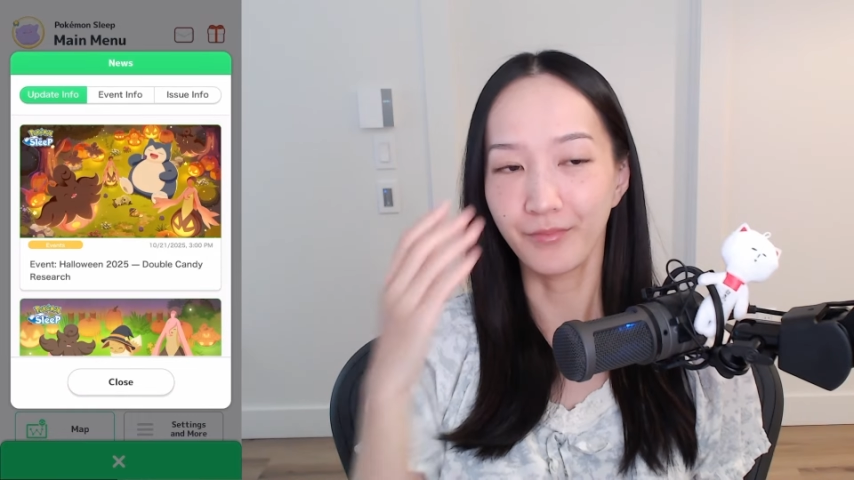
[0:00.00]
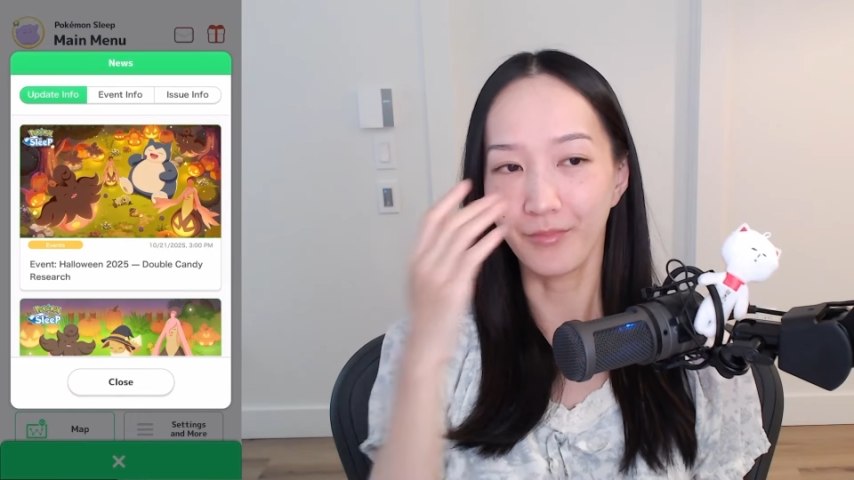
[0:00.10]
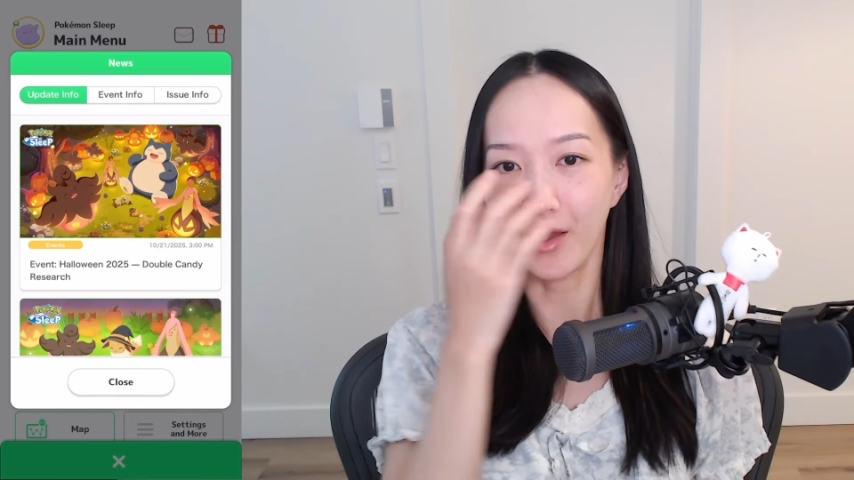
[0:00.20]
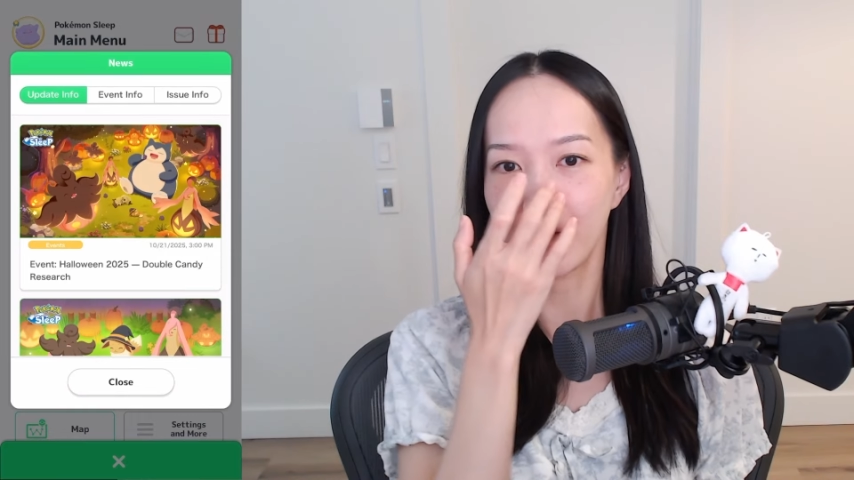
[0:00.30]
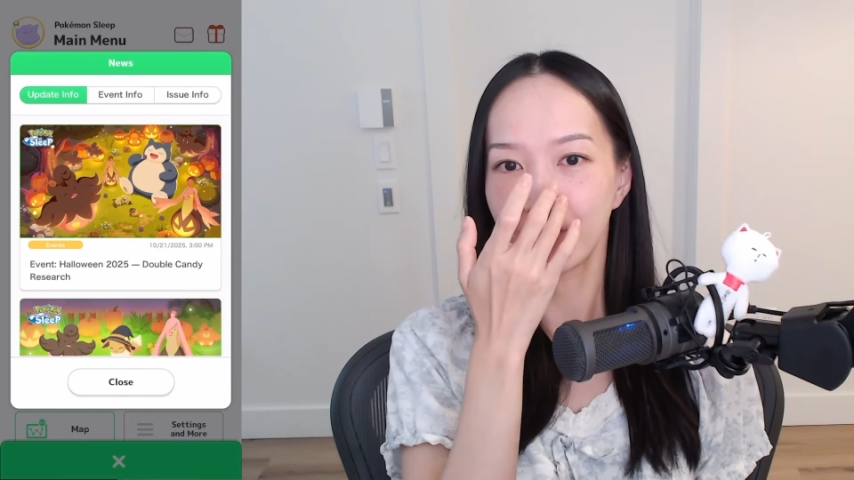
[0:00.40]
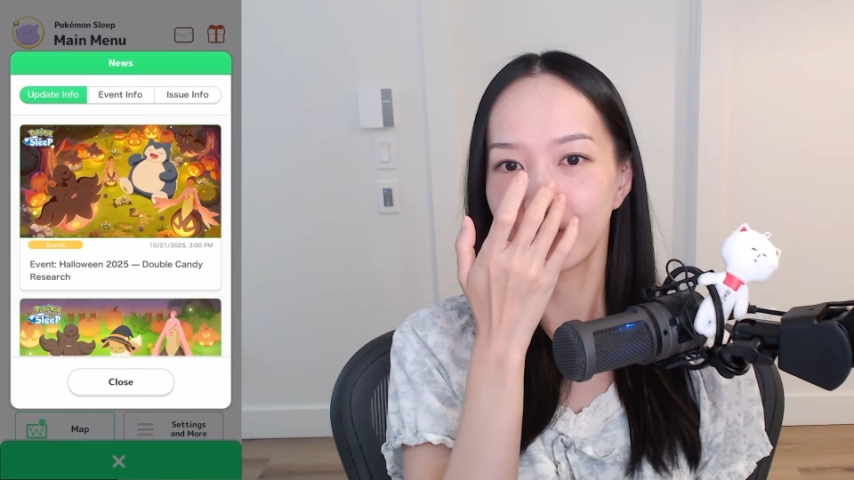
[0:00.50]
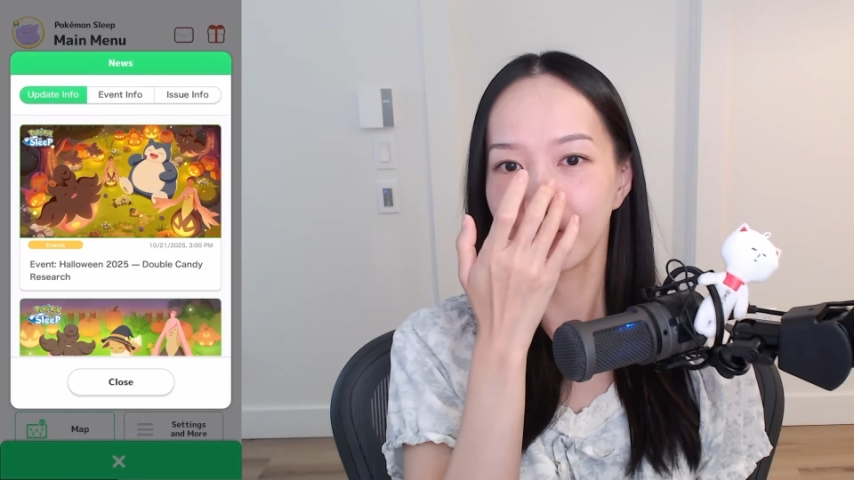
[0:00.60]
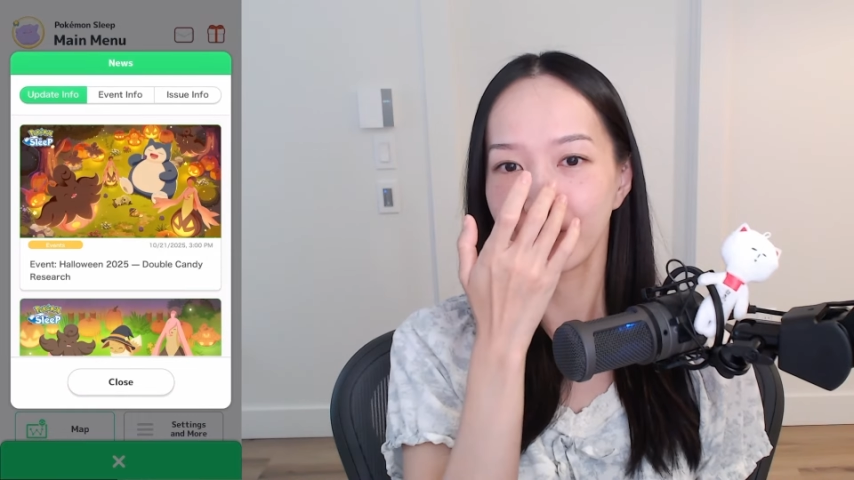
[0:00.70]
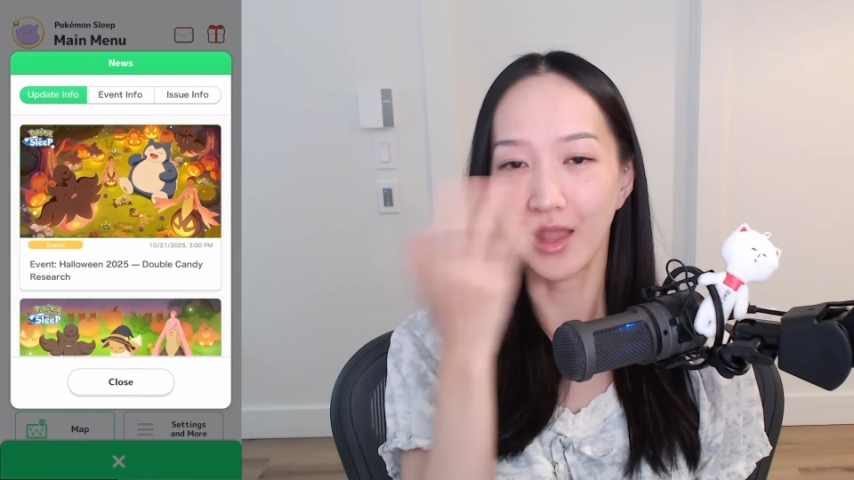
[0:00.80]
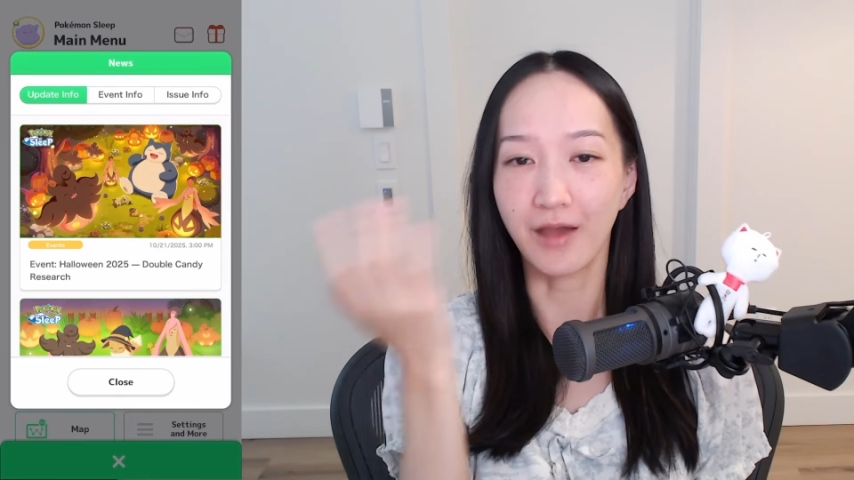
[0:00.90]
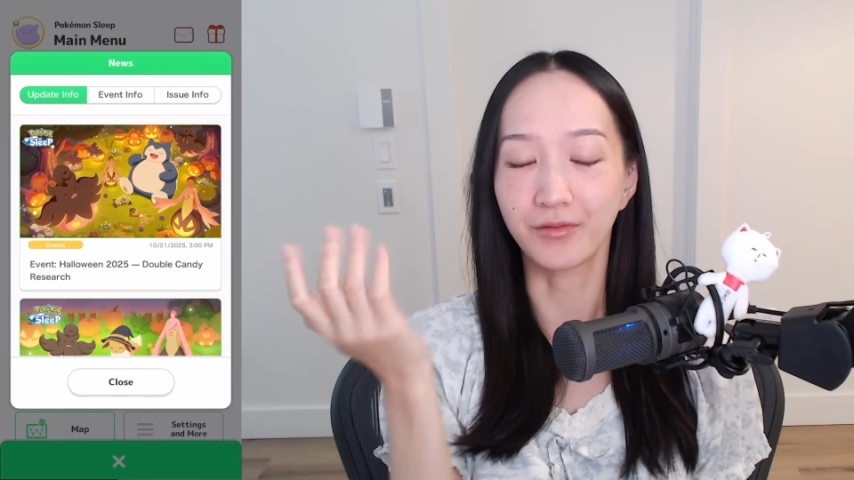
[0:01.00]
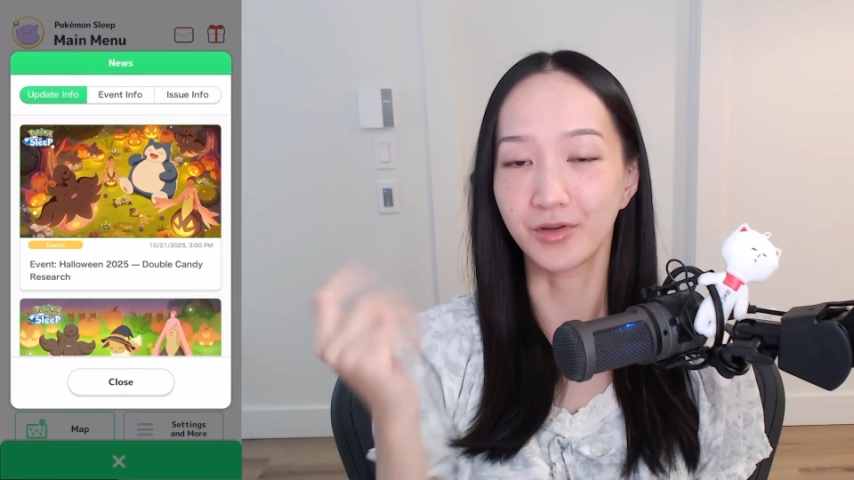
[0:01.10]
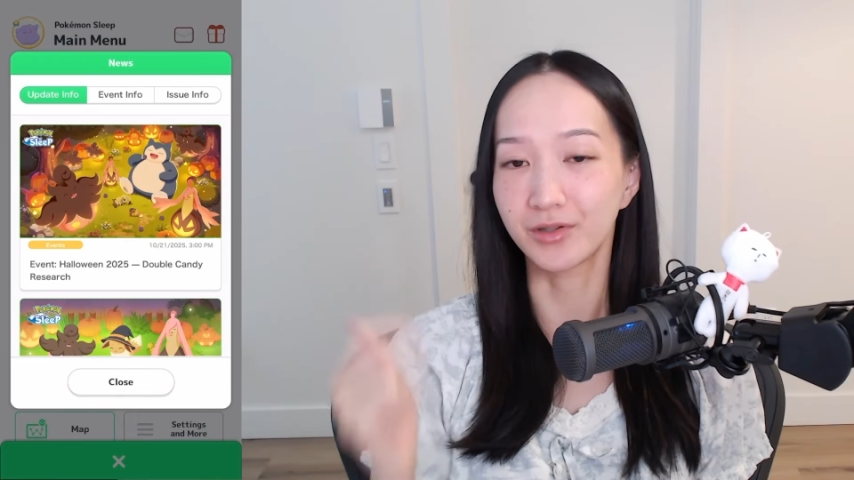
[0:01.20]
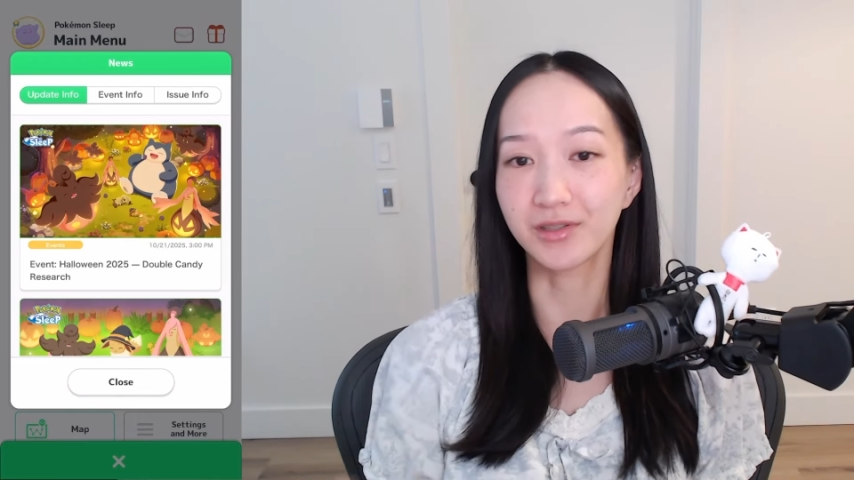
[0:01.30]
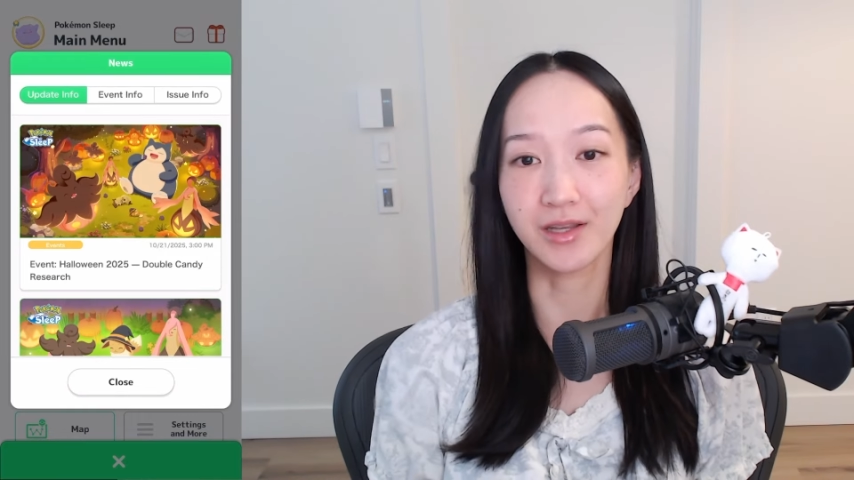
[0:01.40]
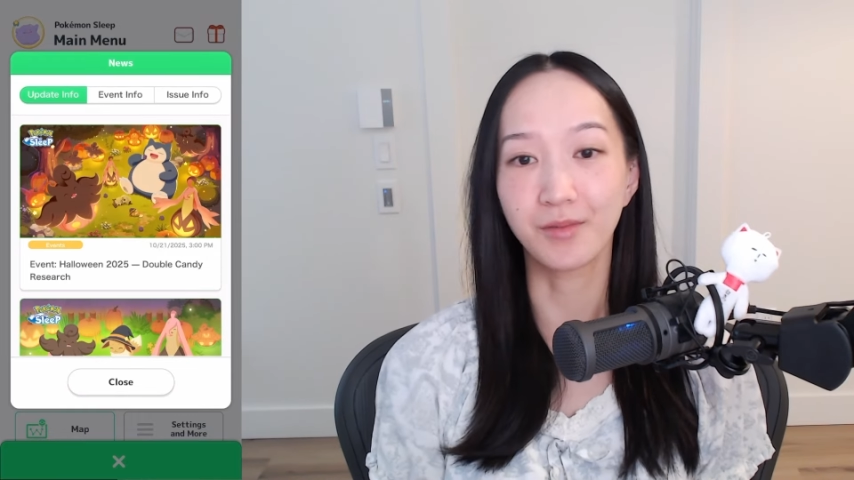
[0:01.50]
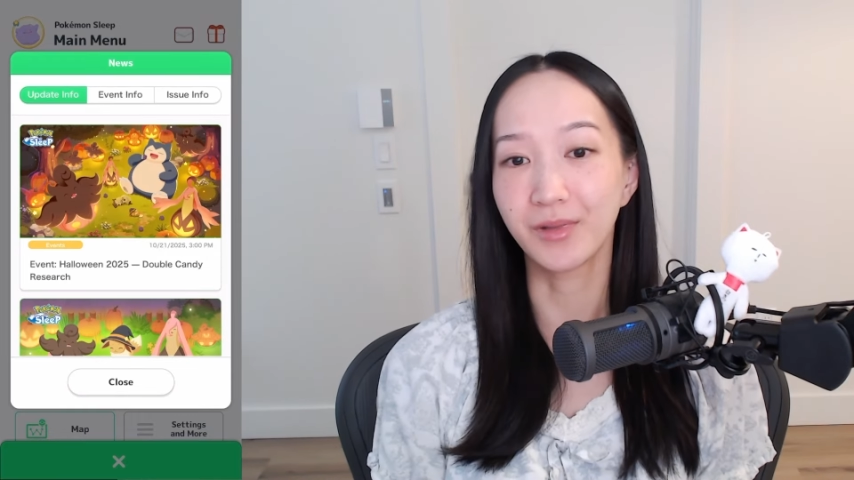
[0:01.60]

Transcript: but after sleep